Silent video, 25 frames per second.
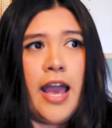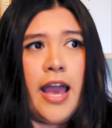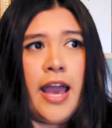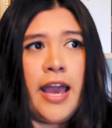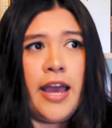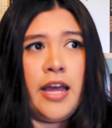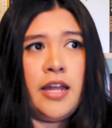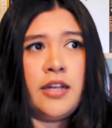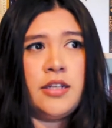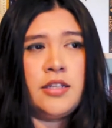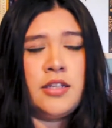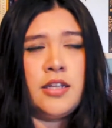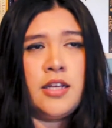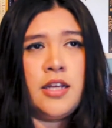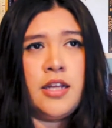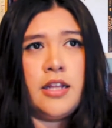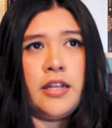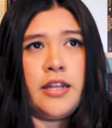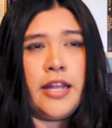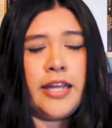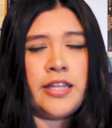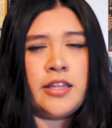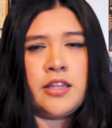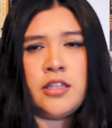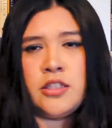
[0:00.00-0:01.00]
and
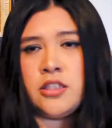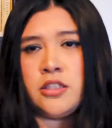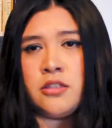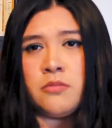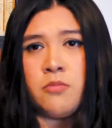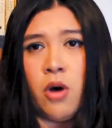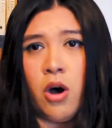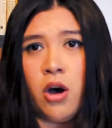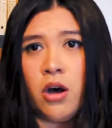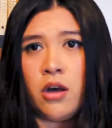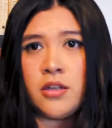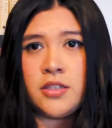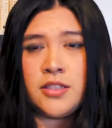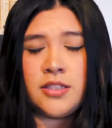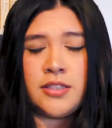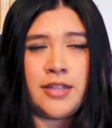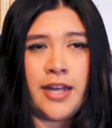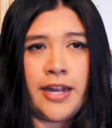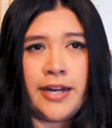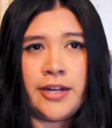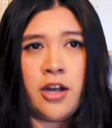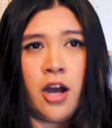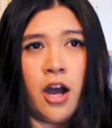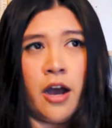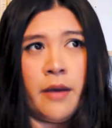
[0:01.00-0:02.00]
like the small
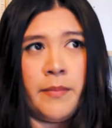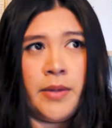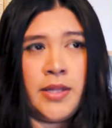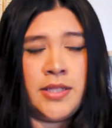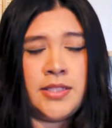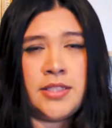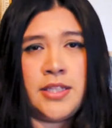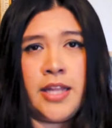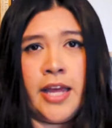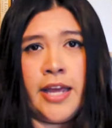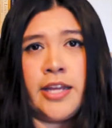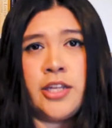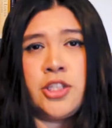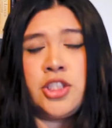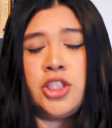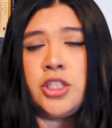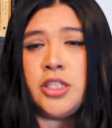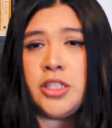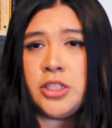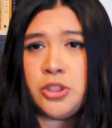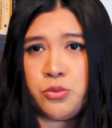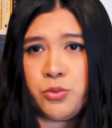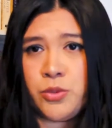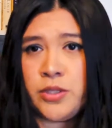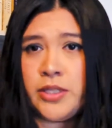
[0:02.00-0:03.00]
snide comments like
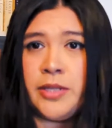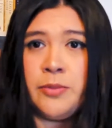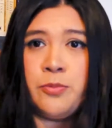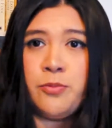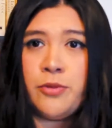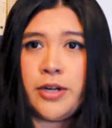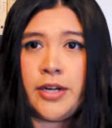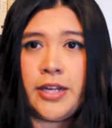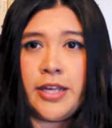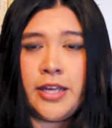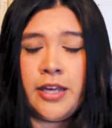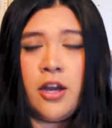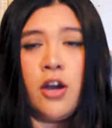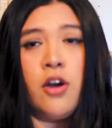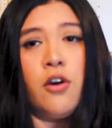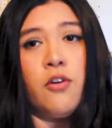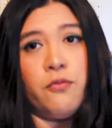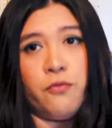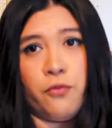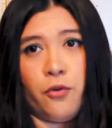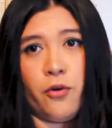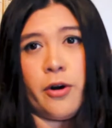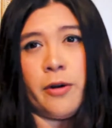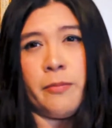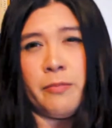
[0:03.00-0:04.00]
she's really pretty
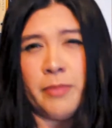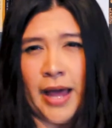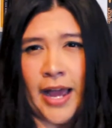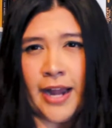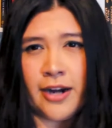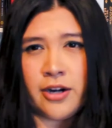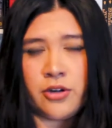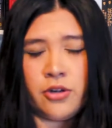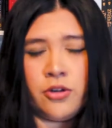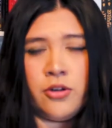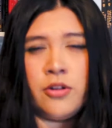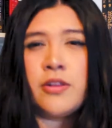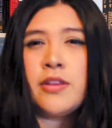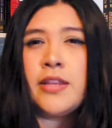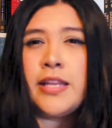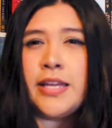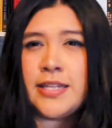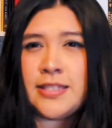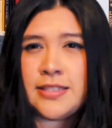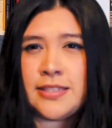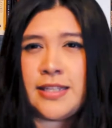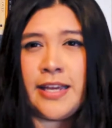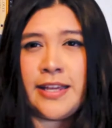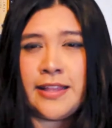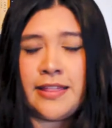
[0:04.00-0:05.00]
for a black girl.
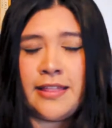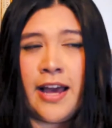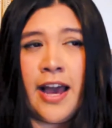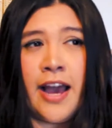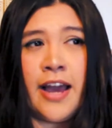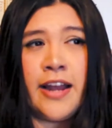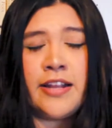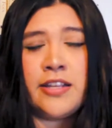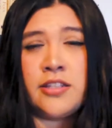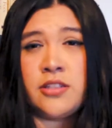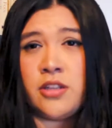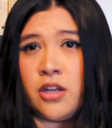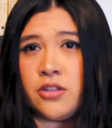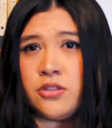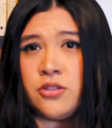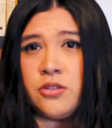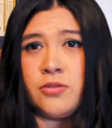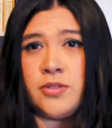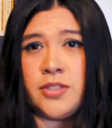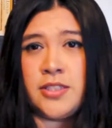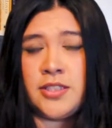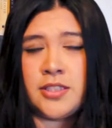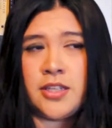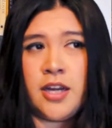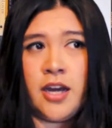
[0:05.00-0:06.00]
Things like that is also
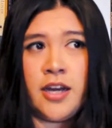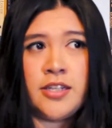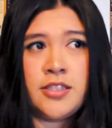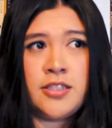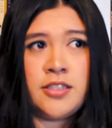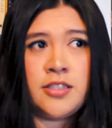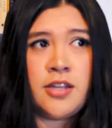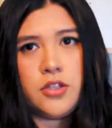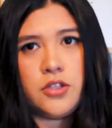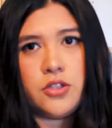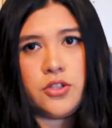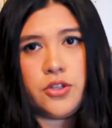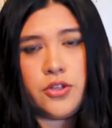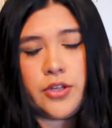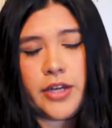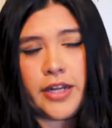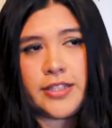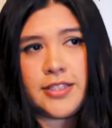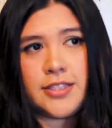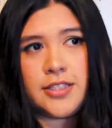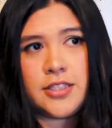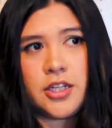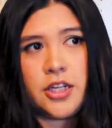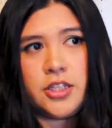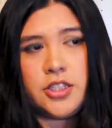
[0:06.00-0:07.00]
discussed. So you get
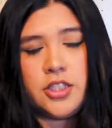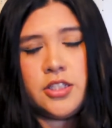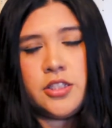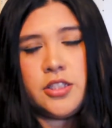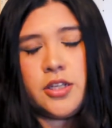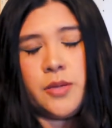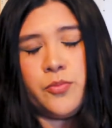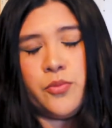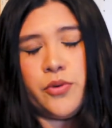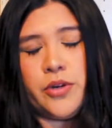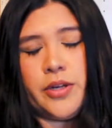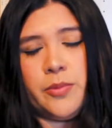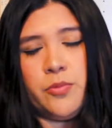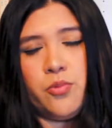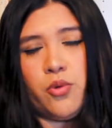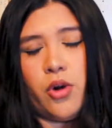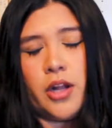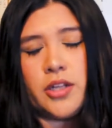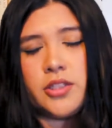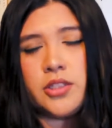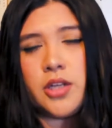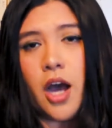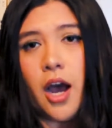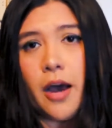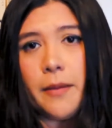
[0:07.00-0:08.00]
discussions on pretty
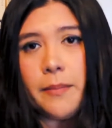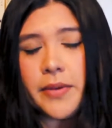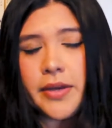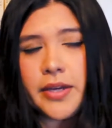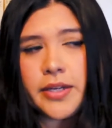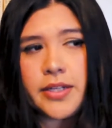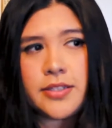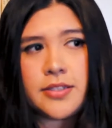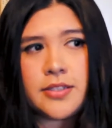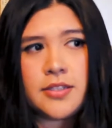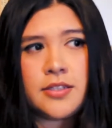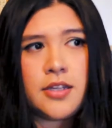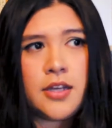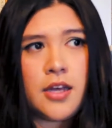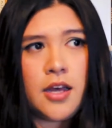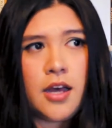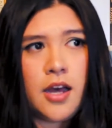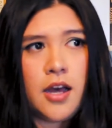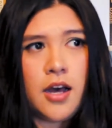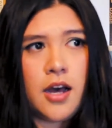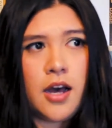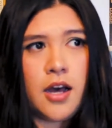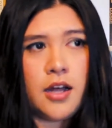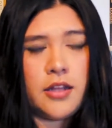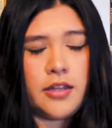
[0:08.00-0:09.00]
broad topics
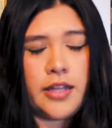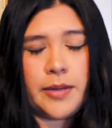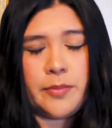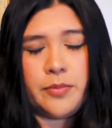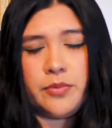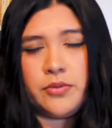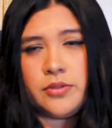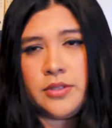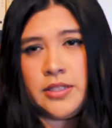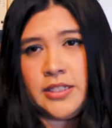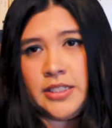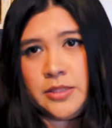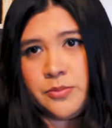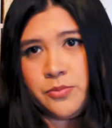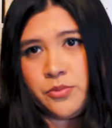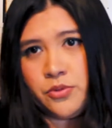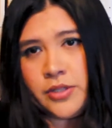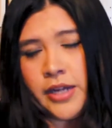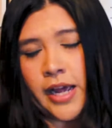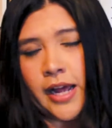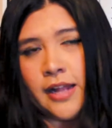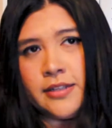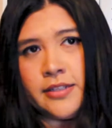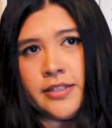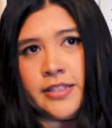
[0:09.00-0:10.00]
uh, like police
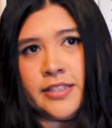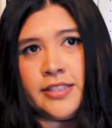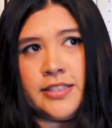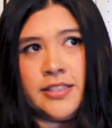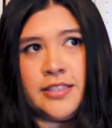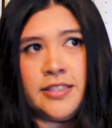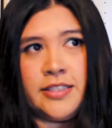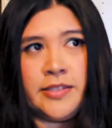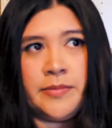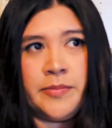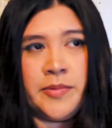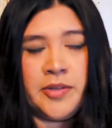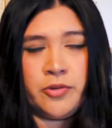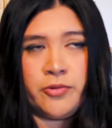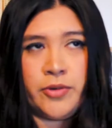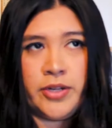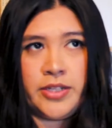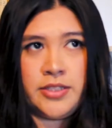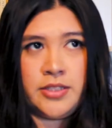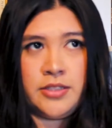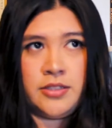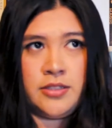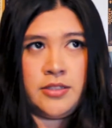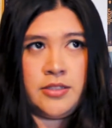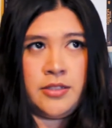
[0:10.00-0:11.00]
brutality, systemic
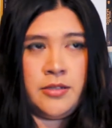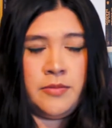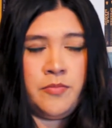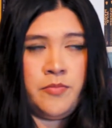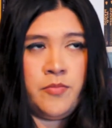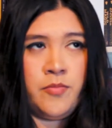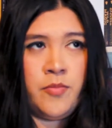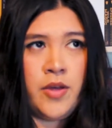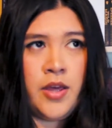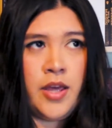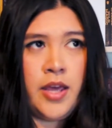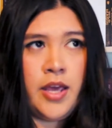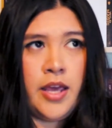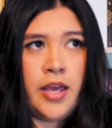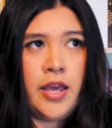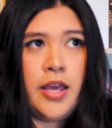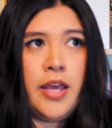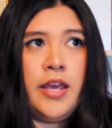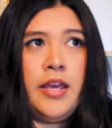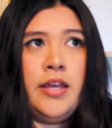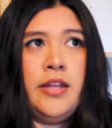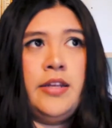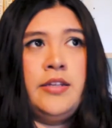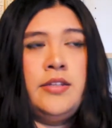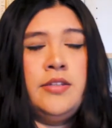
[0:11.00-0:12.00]
racism
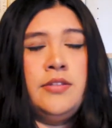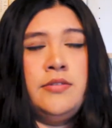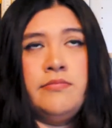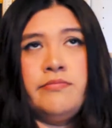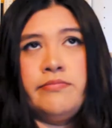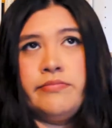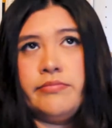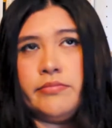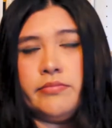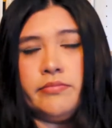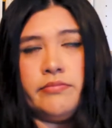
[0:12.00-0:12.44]
in